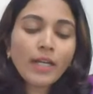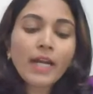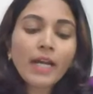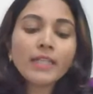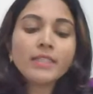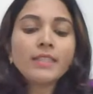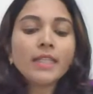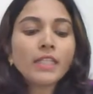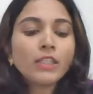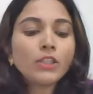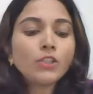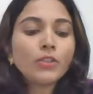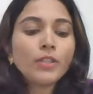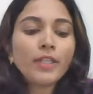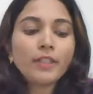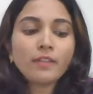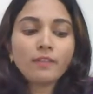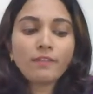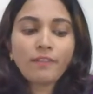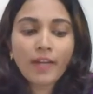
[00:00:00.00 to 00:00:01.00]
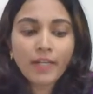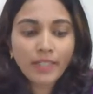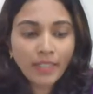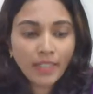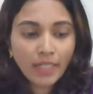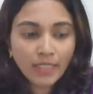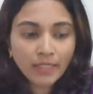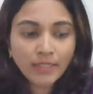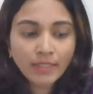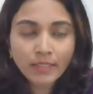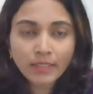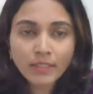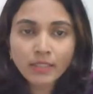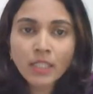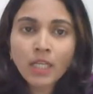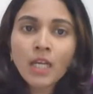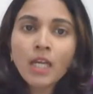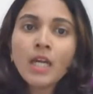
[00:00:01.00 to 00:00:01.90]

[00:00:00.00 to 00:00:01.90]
unsaturated fatty acids.